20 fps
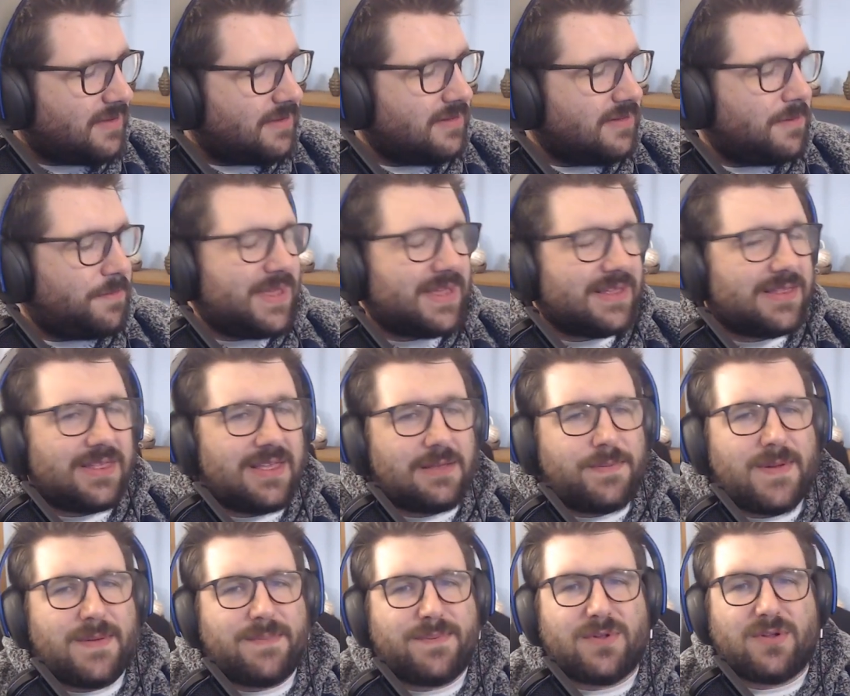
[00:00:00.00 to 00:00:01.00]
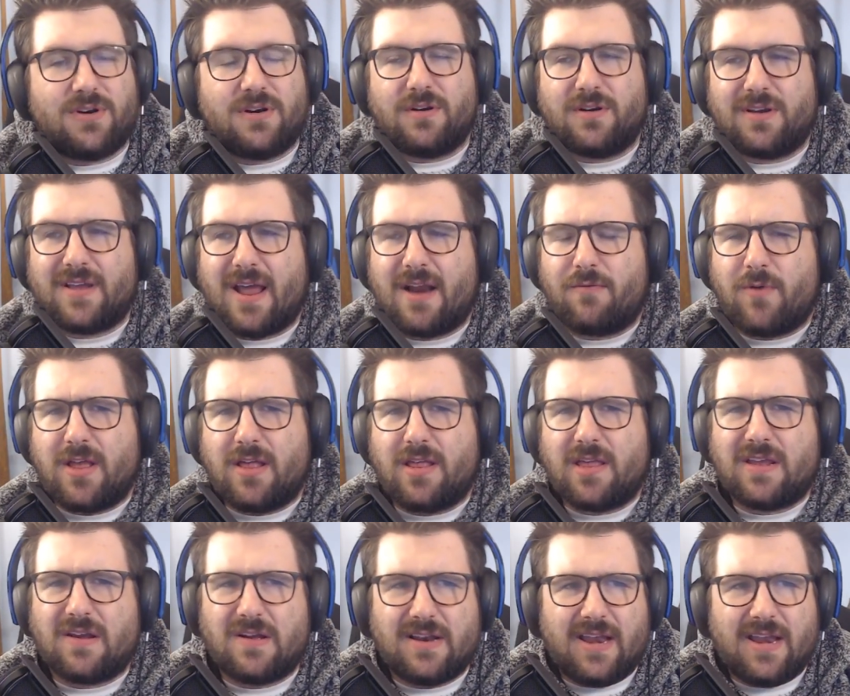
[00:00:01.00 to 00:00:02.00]
The big thing people are kind of
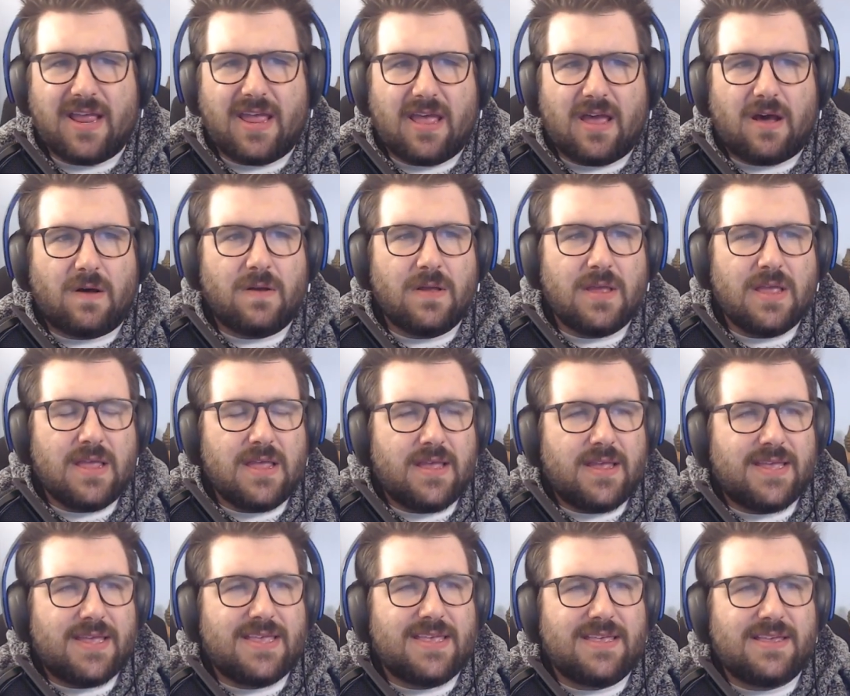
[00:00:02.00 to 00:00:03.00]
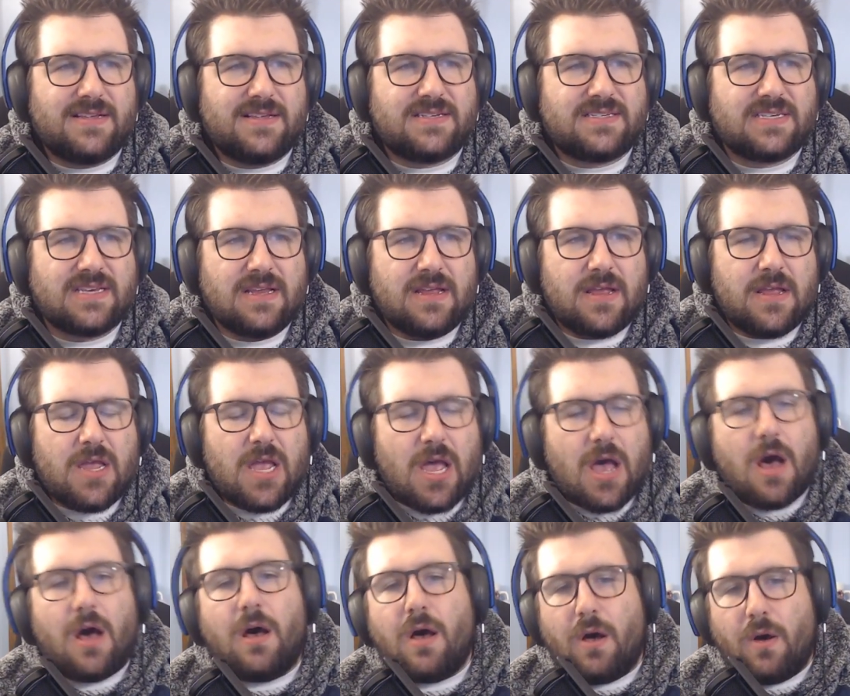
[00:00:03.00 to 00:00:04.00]
railing on now is,
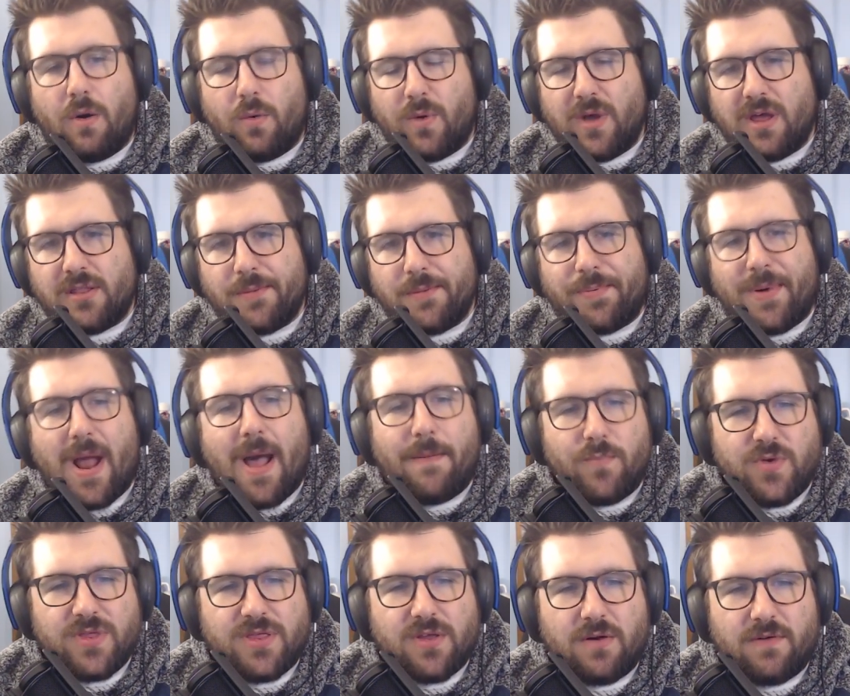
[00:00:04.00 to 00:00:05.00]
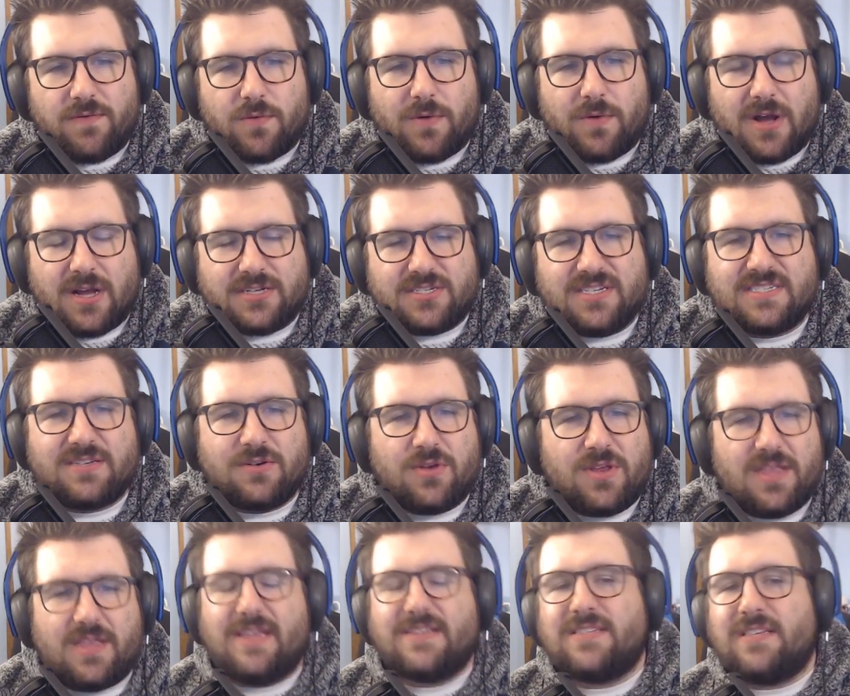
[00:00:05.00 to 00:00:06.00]
oh, well, the problem with Overwatch
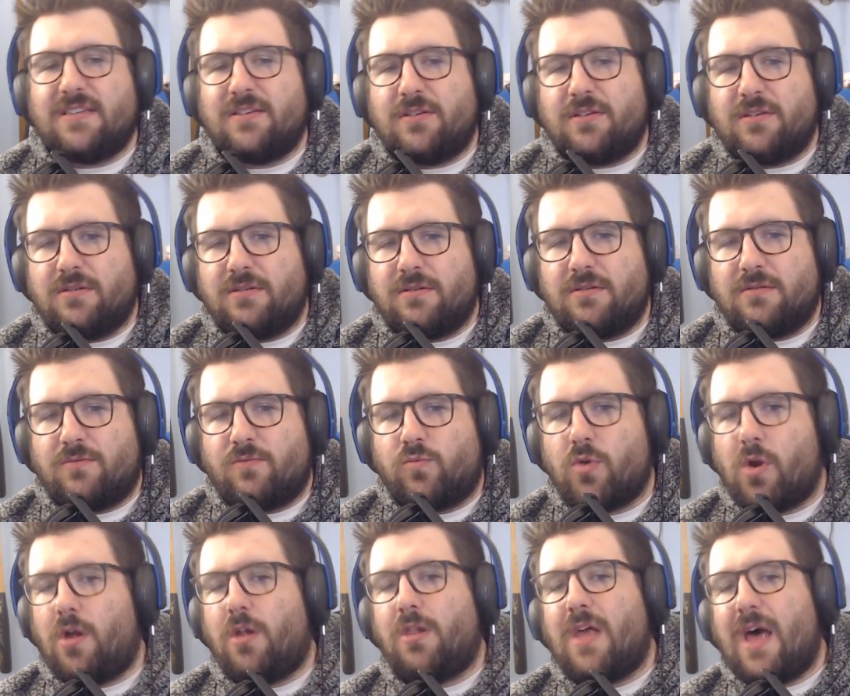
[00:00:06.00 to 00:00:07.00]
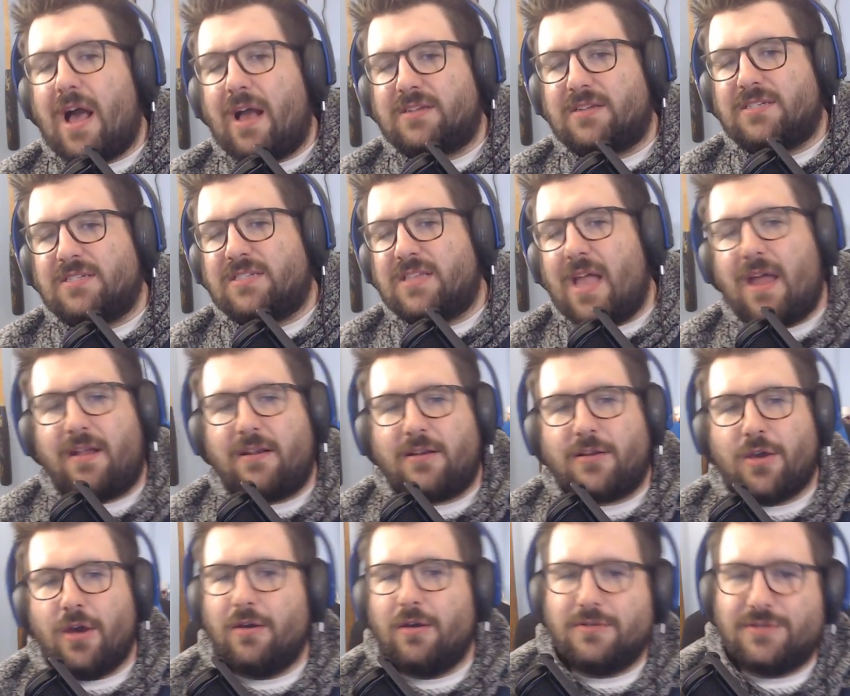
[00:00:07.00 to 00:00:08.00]
isn't role locks, it's not
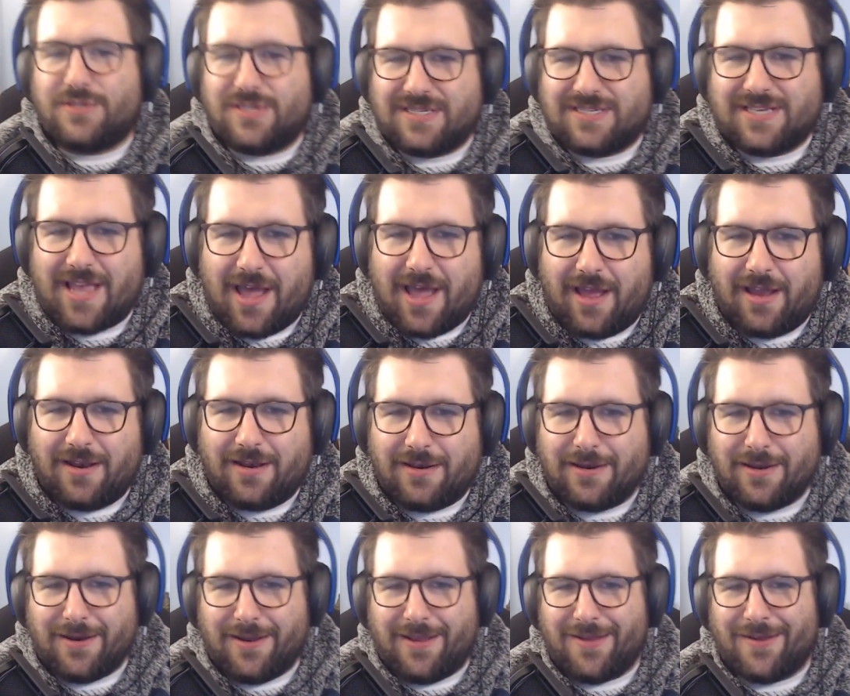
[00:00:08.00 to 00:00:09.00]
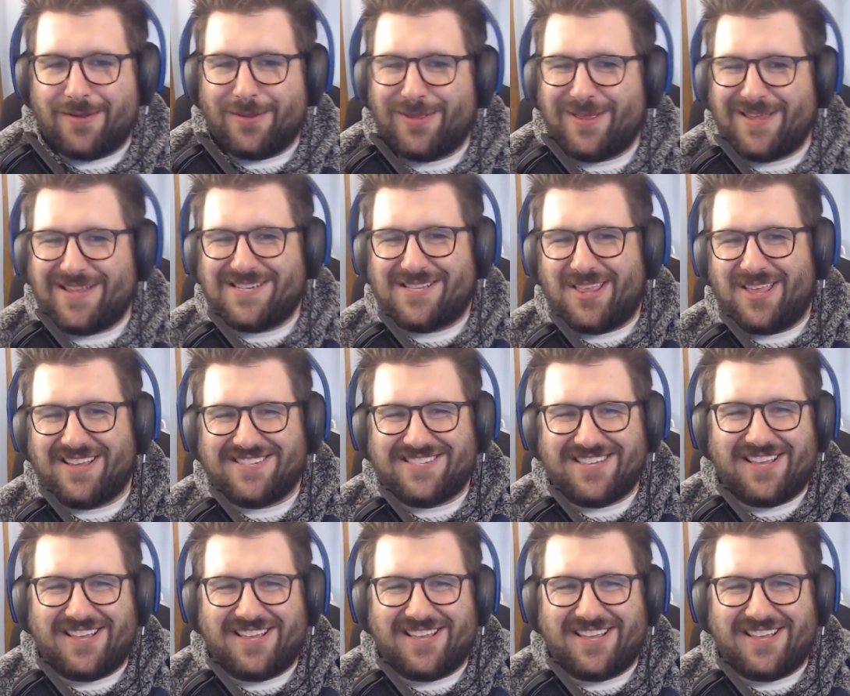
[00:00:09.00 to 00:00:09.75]
goats, it's not, these things.